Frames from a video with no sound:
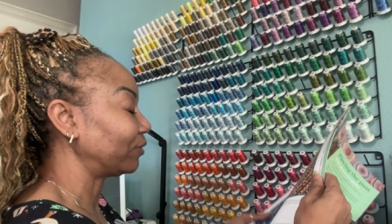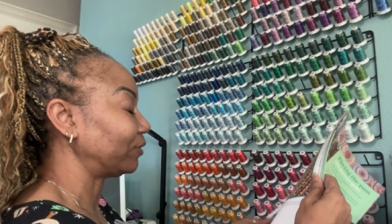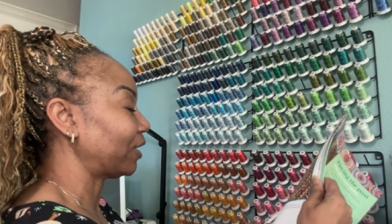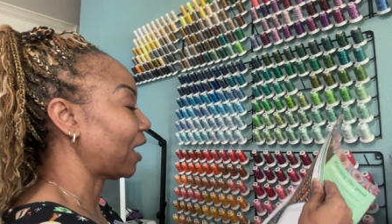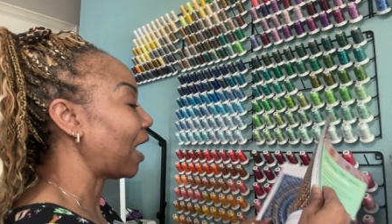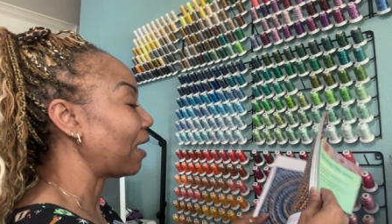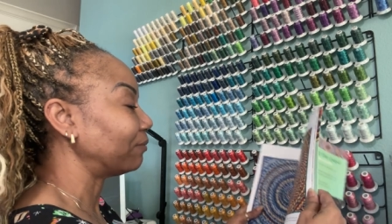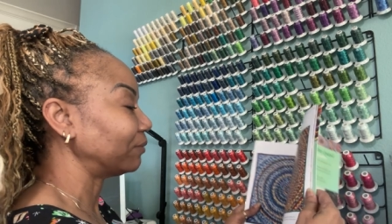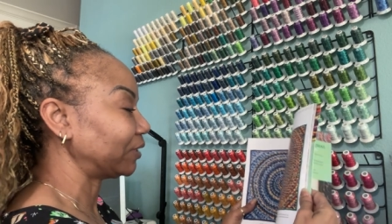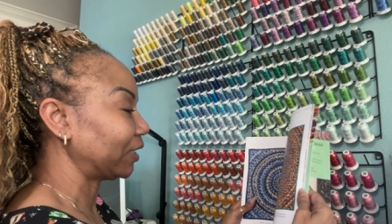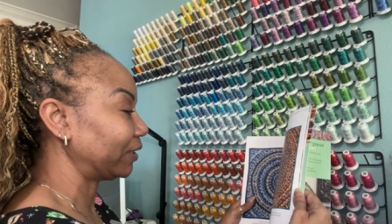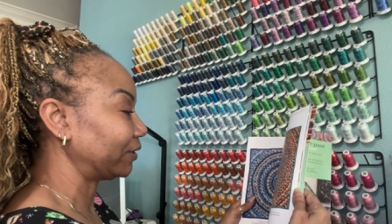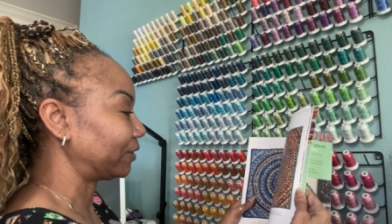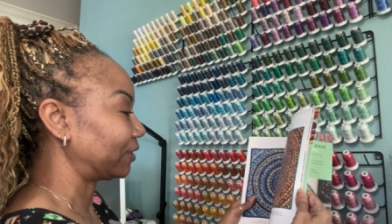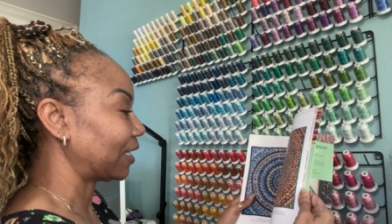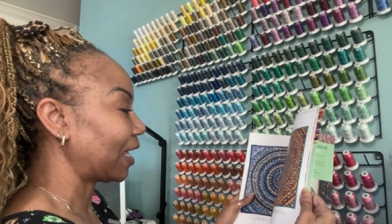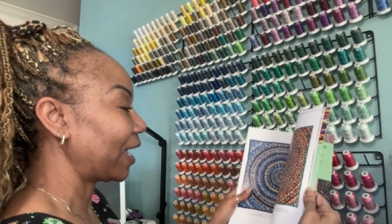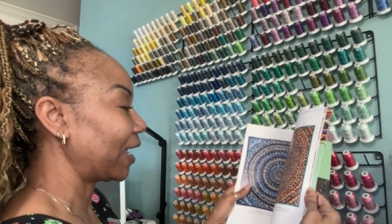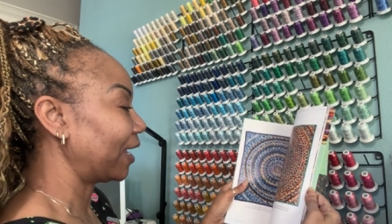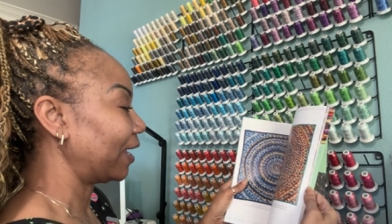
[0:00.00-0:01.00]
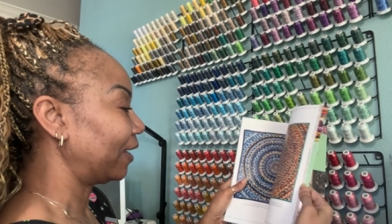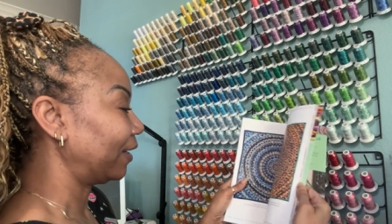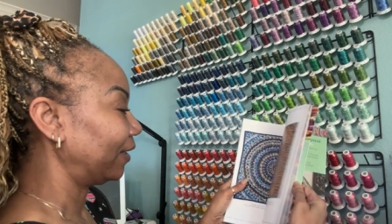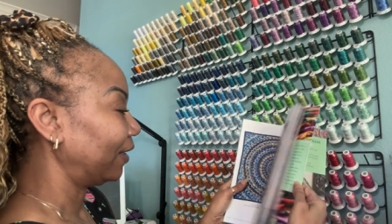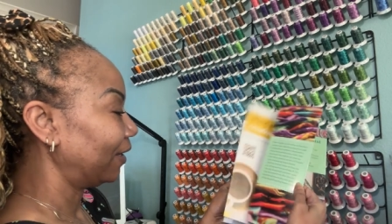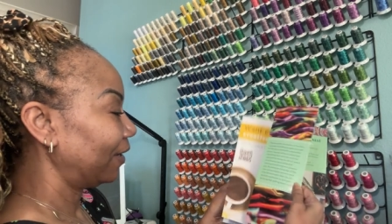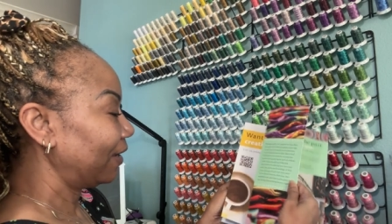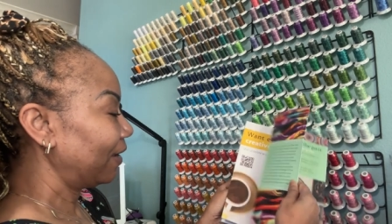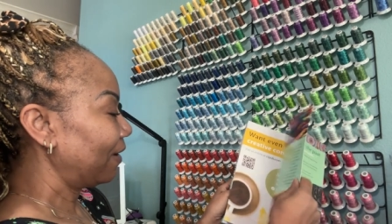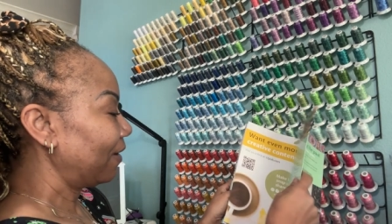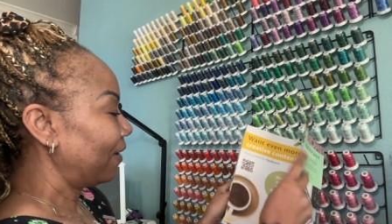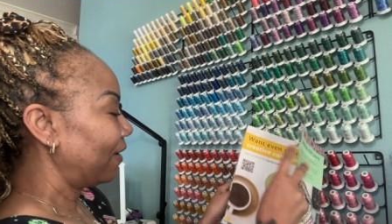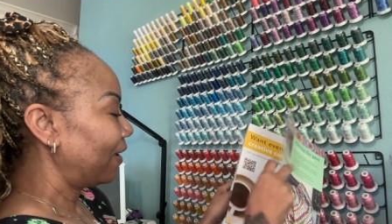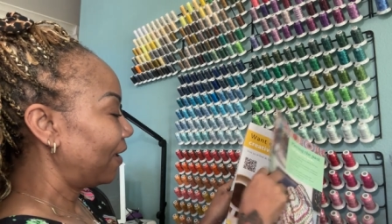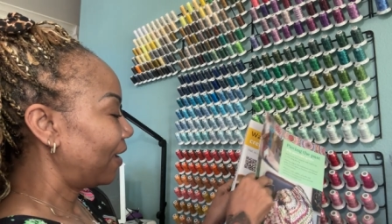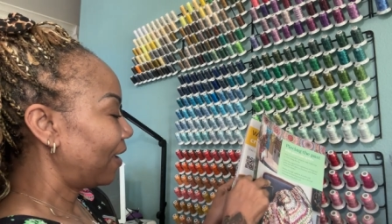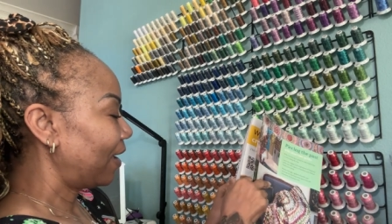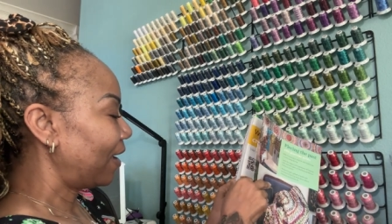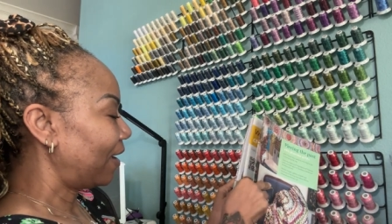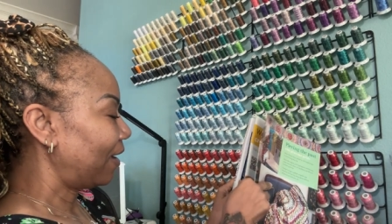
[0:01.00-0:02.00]
Yeah, I'm just saying.
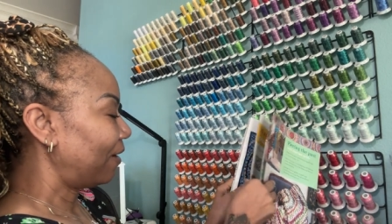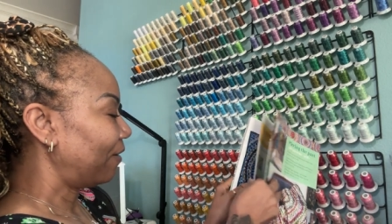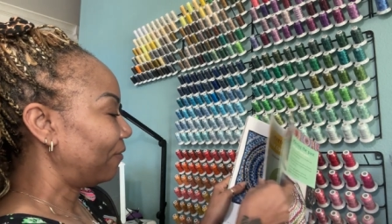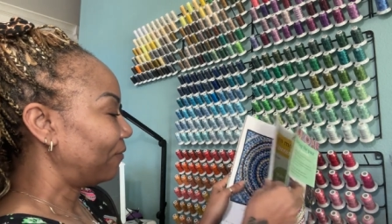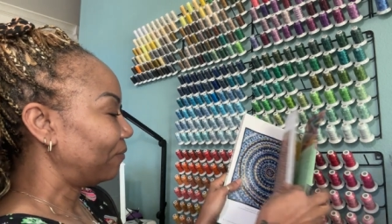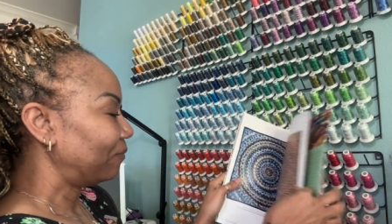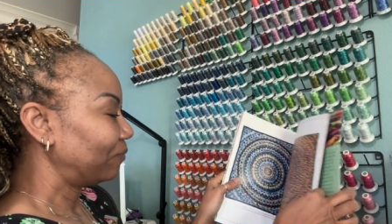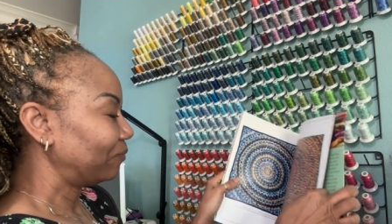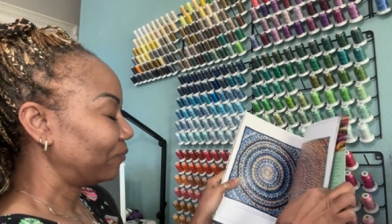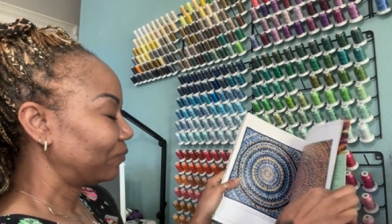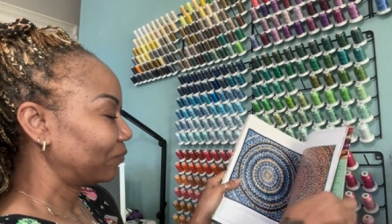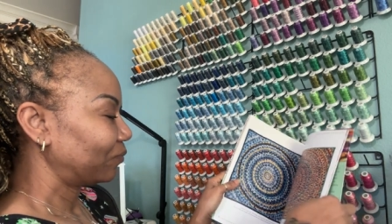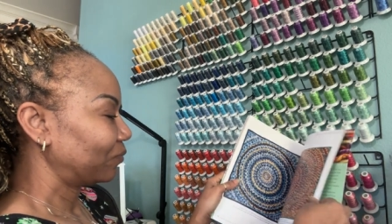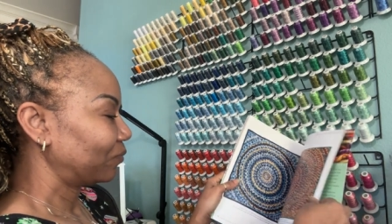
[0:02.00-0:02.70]
Um,